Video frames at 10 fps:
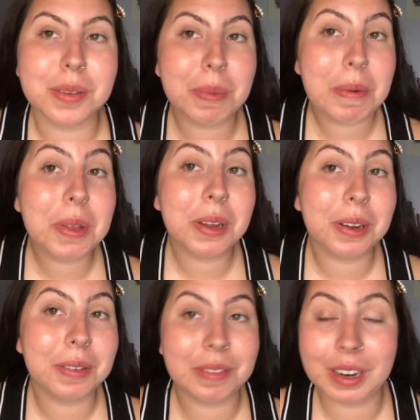is what we're
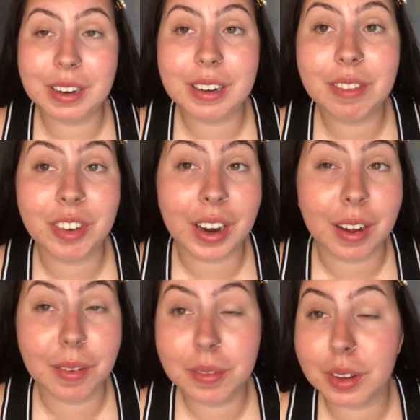looking at right
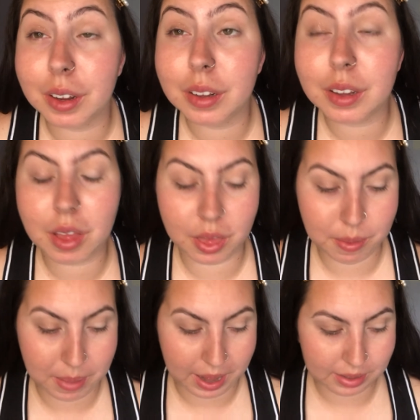now. Not the
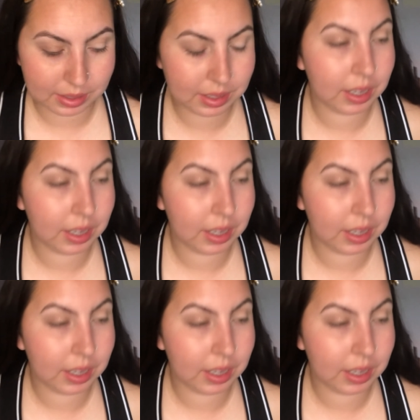best.